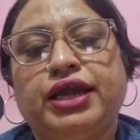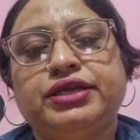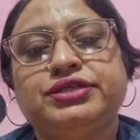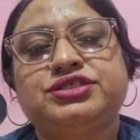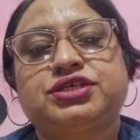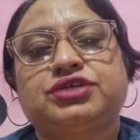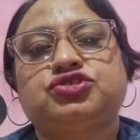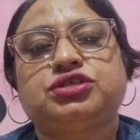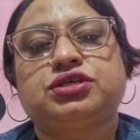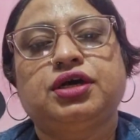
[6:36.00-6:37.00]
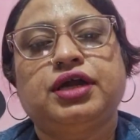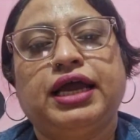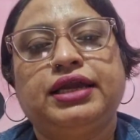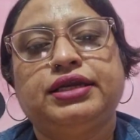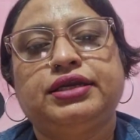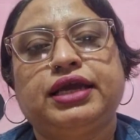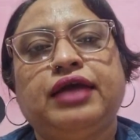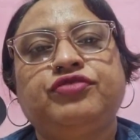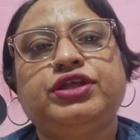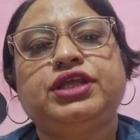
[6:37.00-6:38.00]
structure and
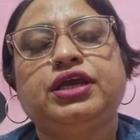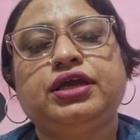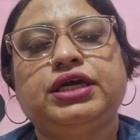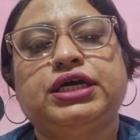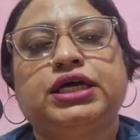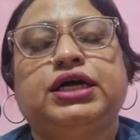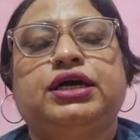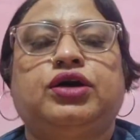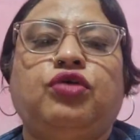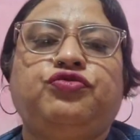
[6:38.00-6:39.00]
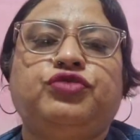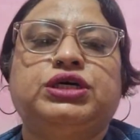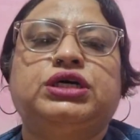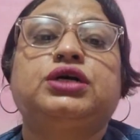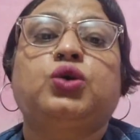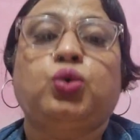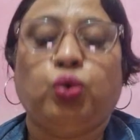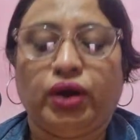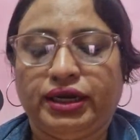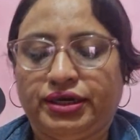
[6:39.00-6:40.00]
everything of
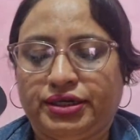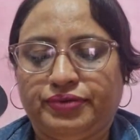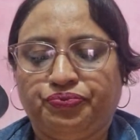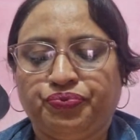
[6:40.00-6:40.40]
quality.